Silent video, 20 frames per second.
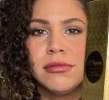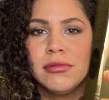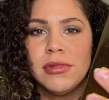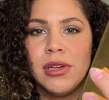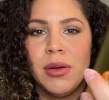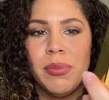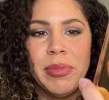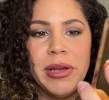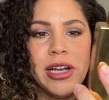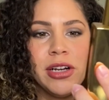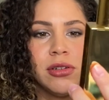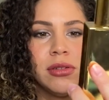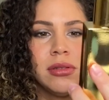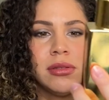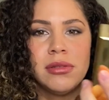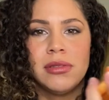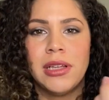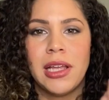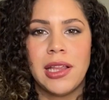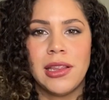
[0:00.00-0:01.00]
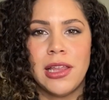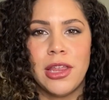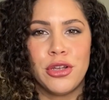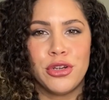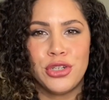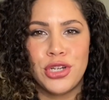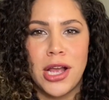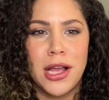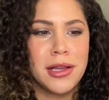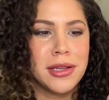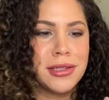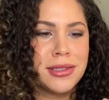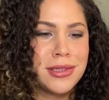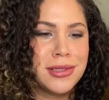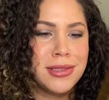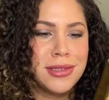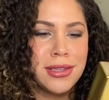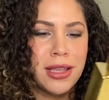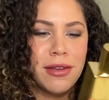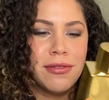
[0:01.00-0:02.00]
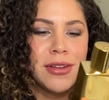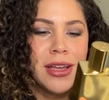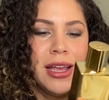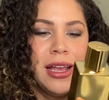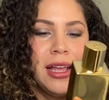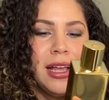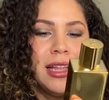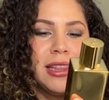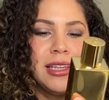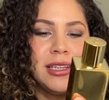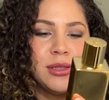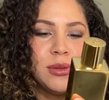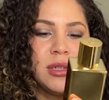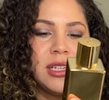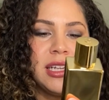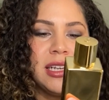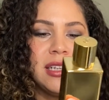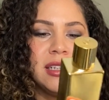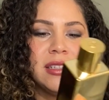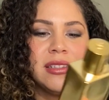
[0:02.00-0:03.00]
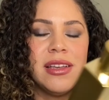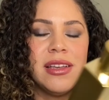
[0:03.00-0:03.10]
apparel, like leather jackets and stuff. This one is